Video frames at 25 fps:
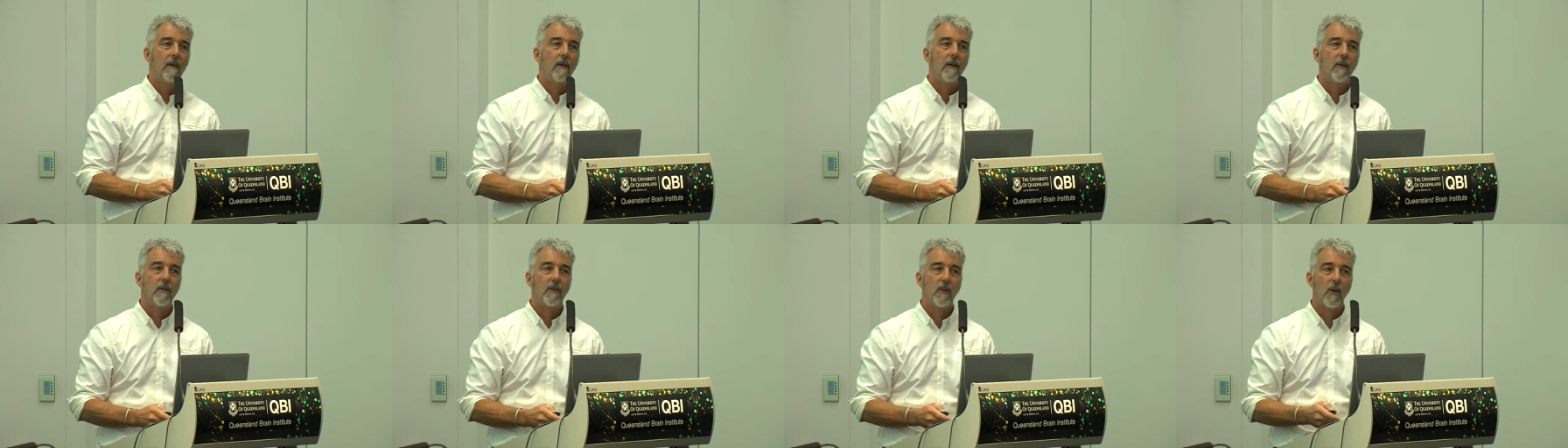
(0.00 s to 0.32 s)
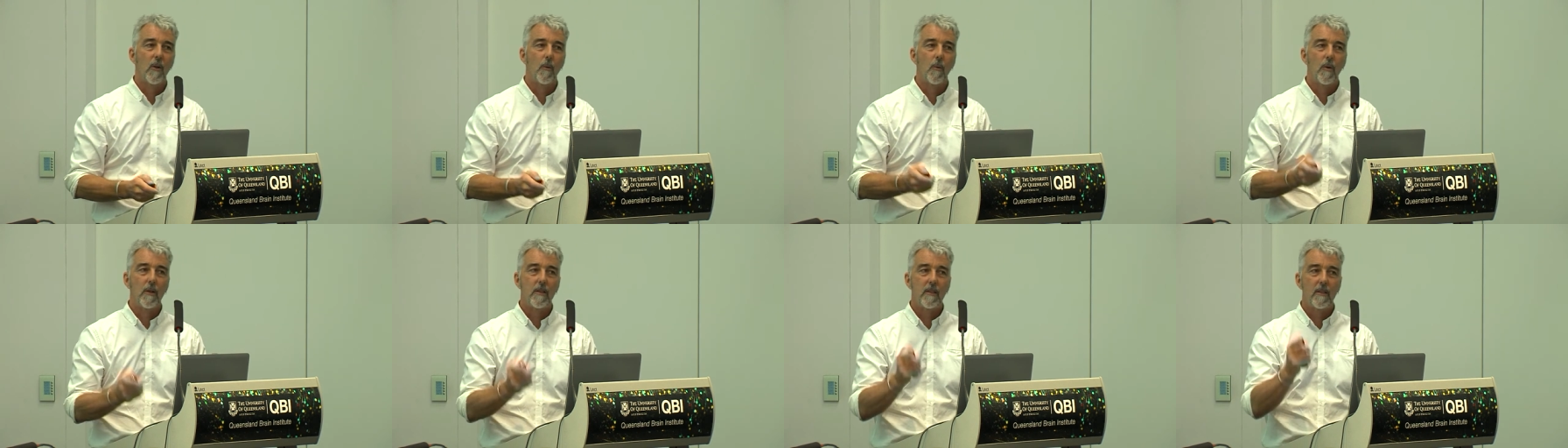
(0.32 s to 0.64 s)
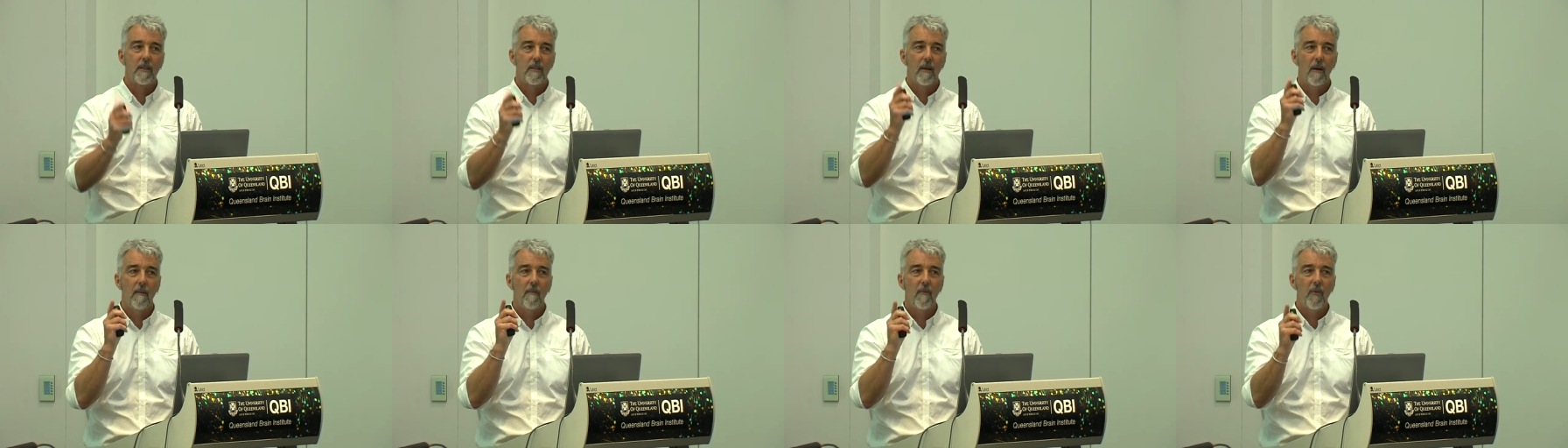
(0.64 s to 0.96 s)
So there was
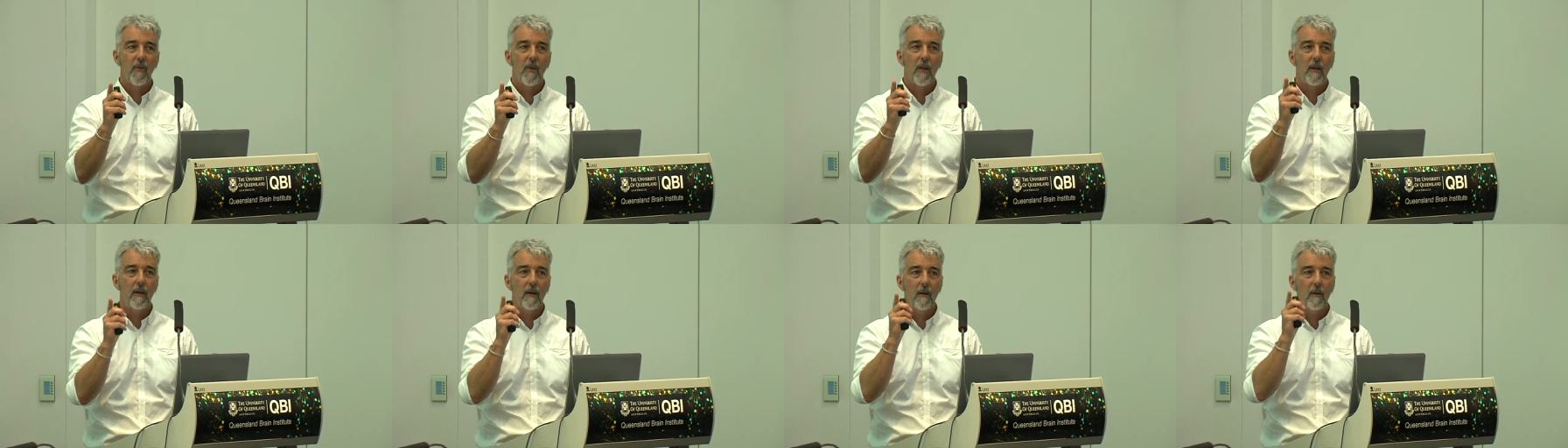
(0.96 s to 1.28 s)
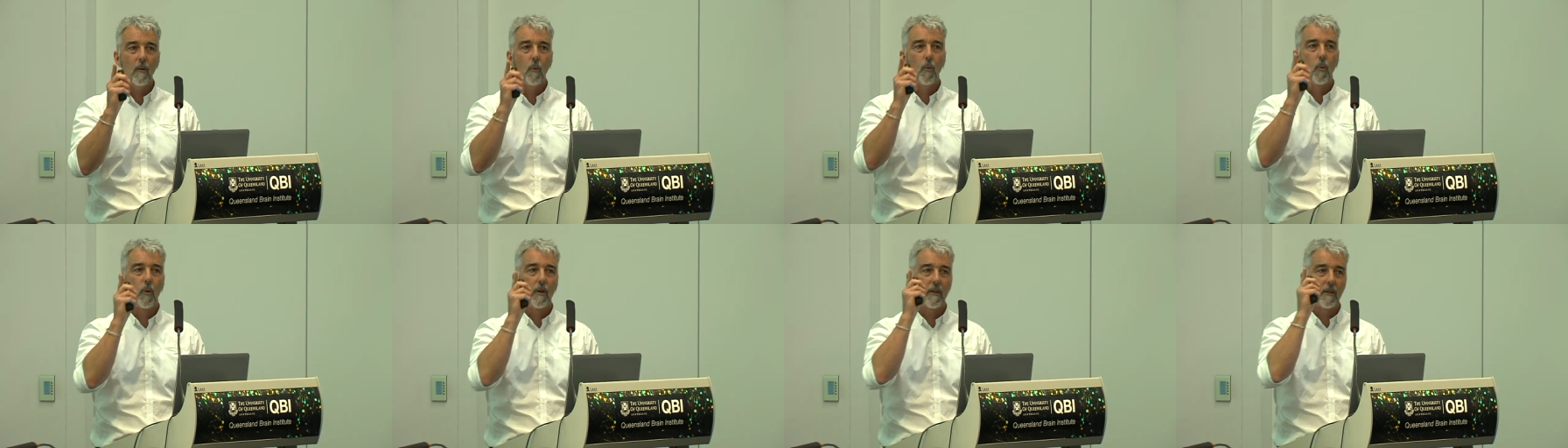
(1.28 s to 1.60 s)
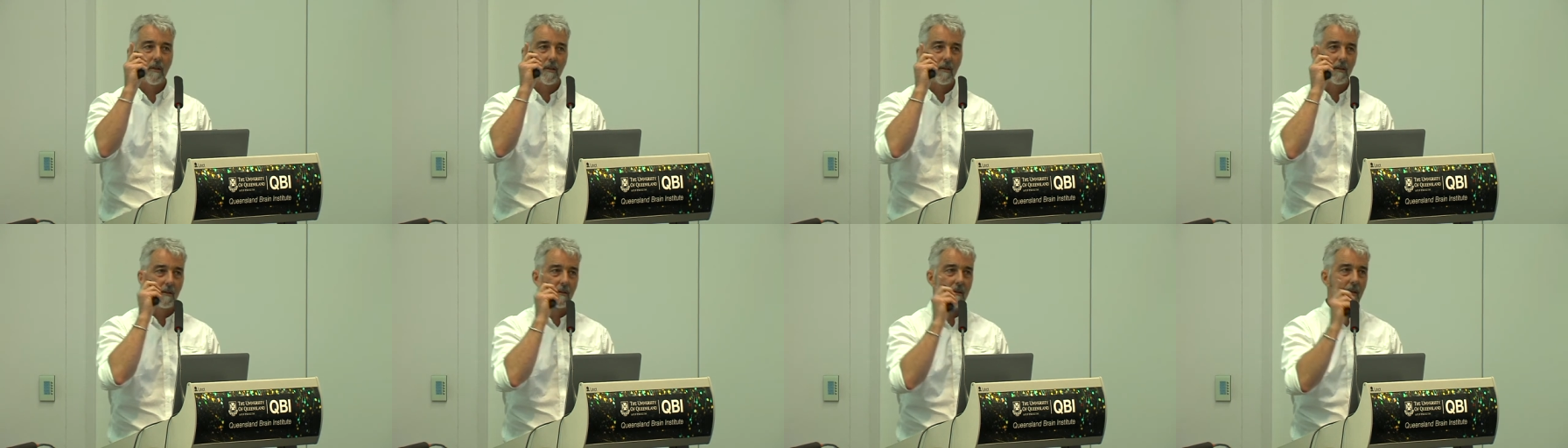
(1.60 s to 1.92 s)
something
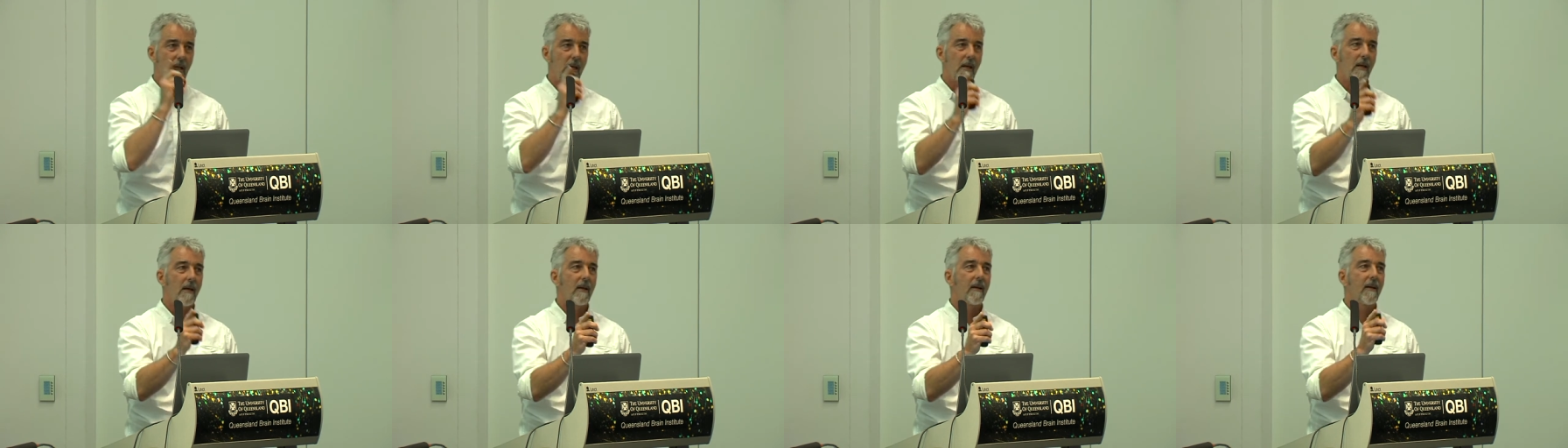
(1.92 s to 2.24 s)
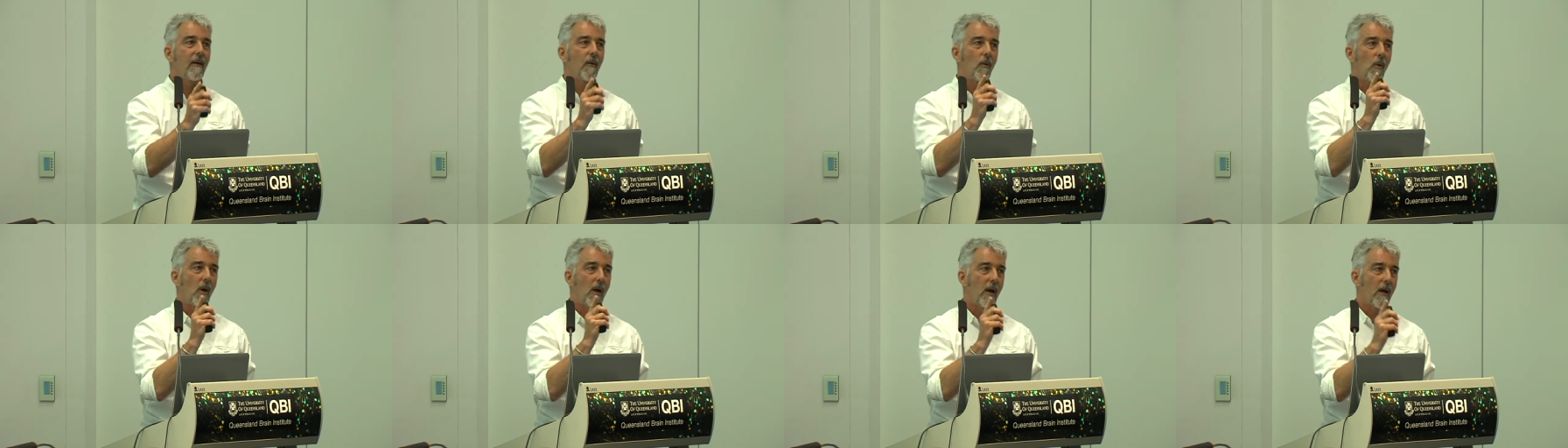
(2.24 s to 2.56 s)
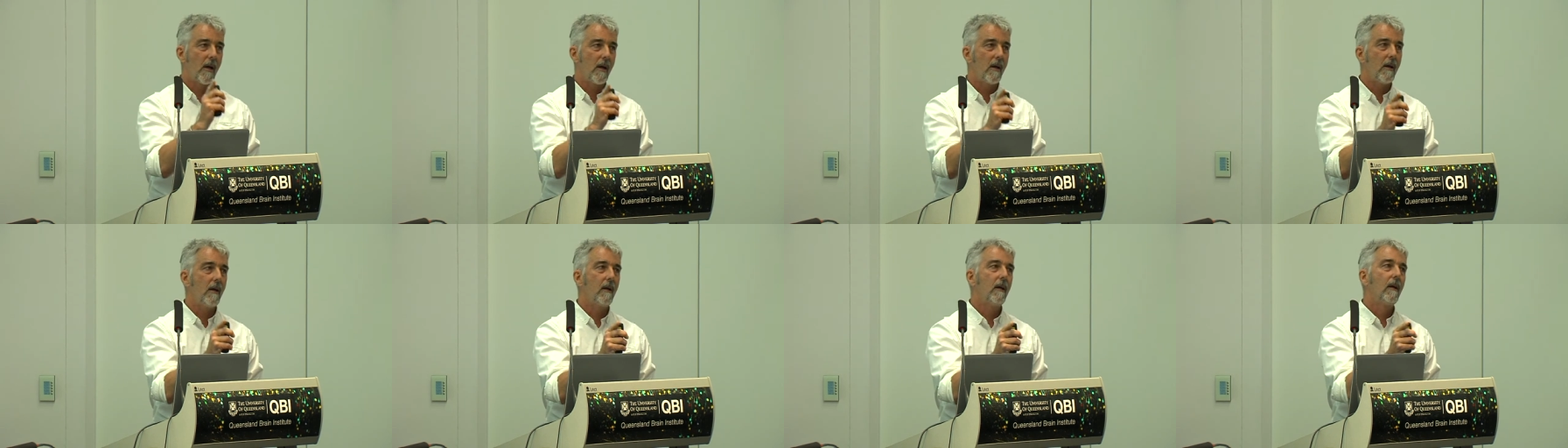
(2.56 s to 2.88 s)
was ticking
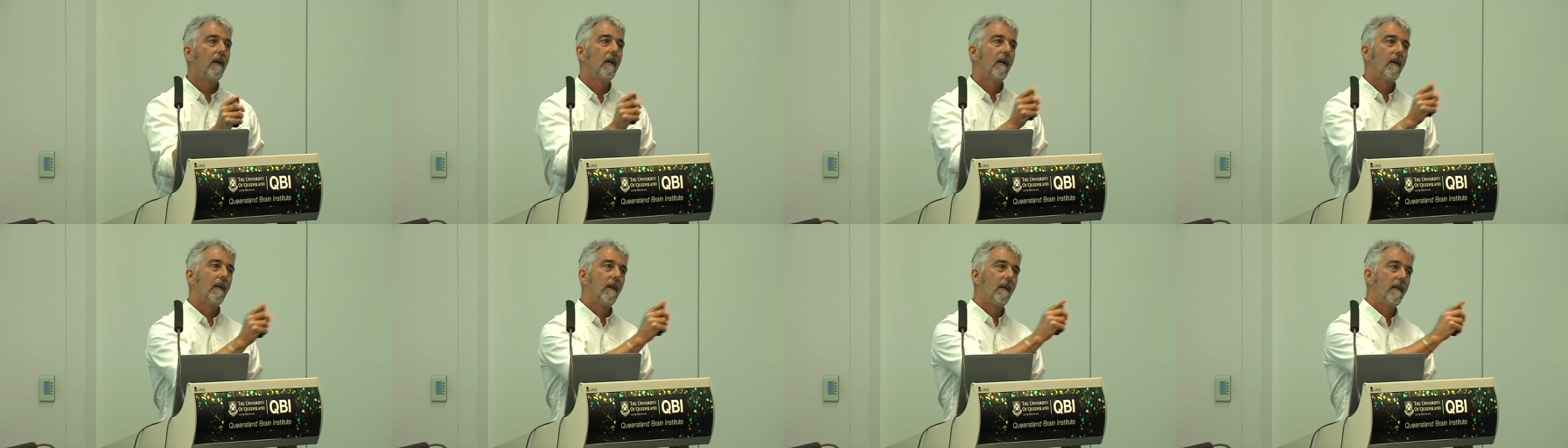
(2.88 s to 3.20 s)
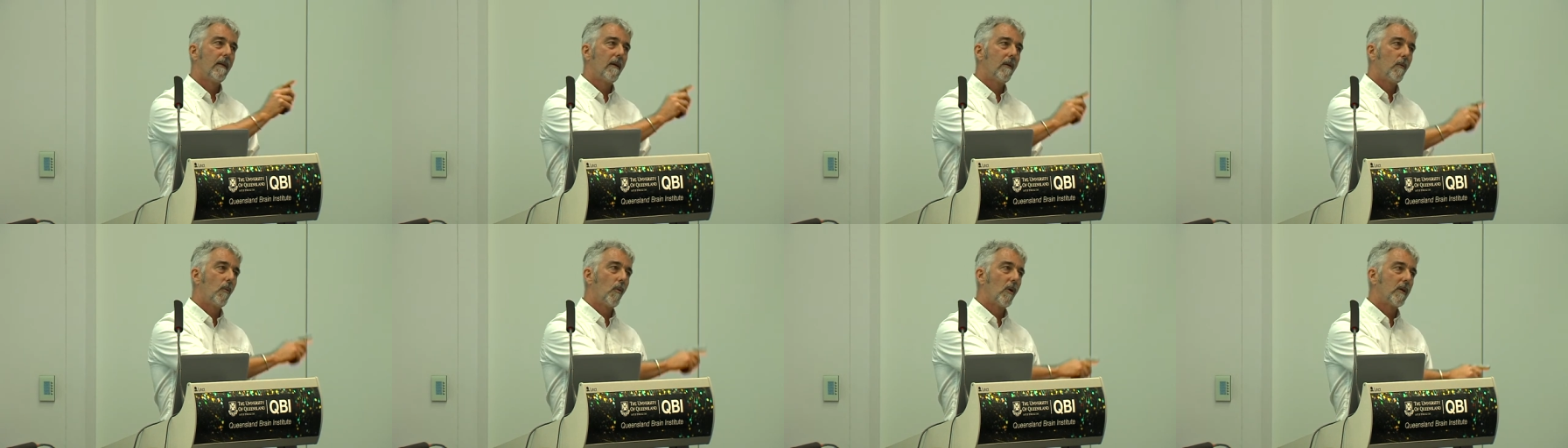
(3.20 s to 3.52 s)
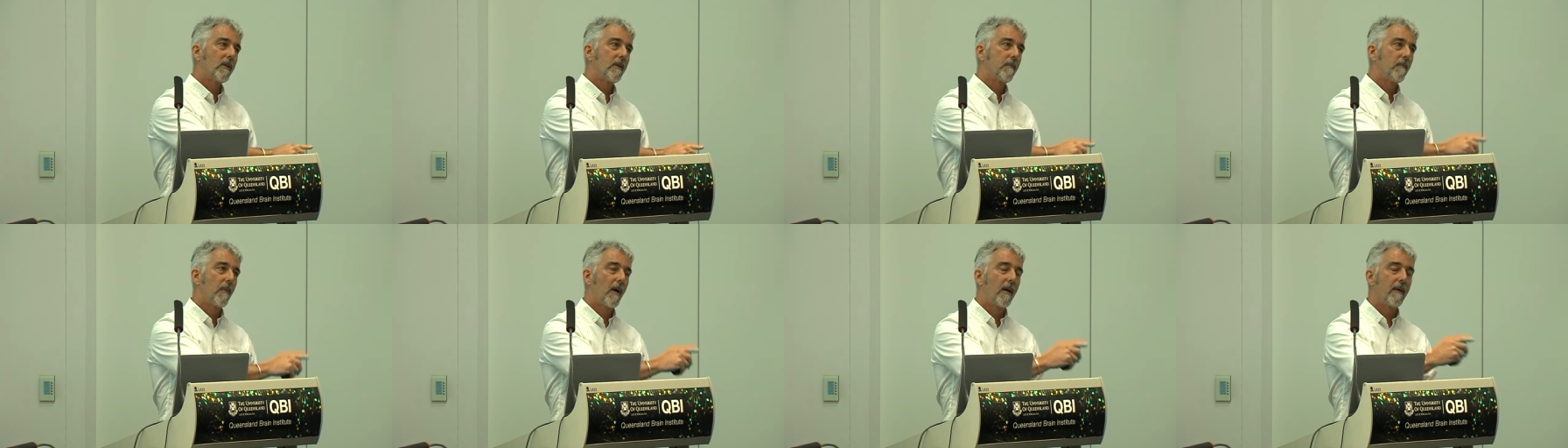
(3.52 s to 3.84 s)
away that
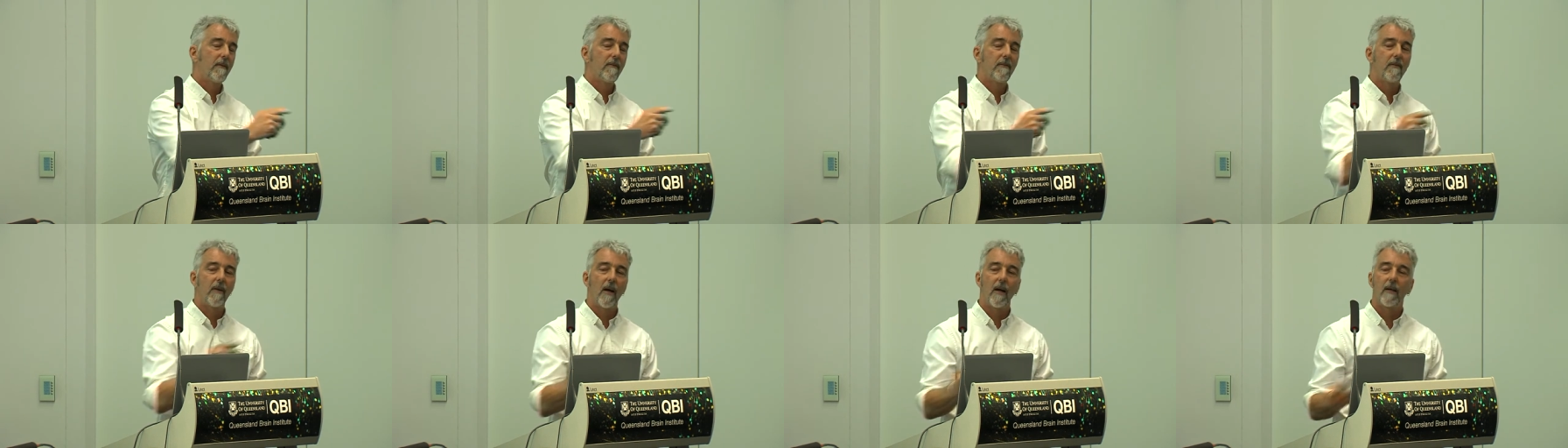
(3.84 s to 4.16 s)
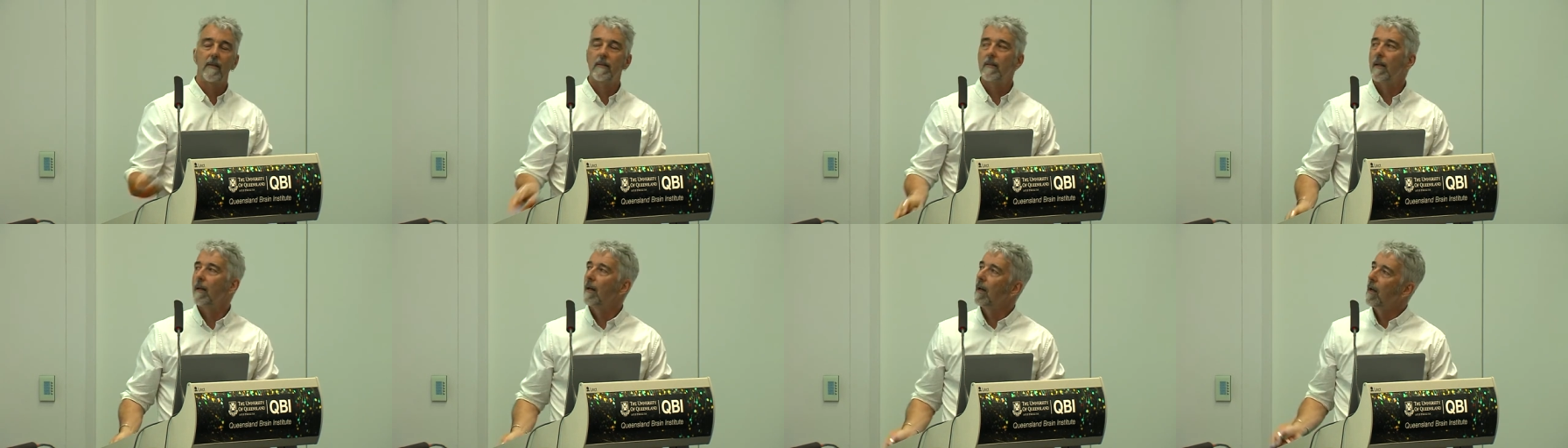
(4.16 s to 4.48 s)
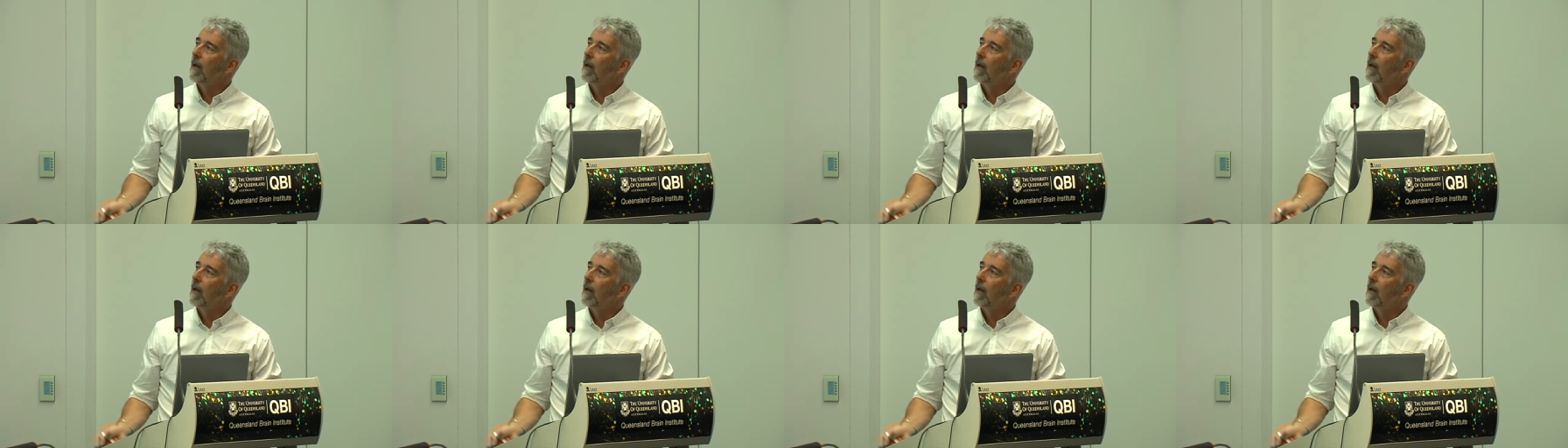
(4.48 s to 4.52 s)
wasn't manifest.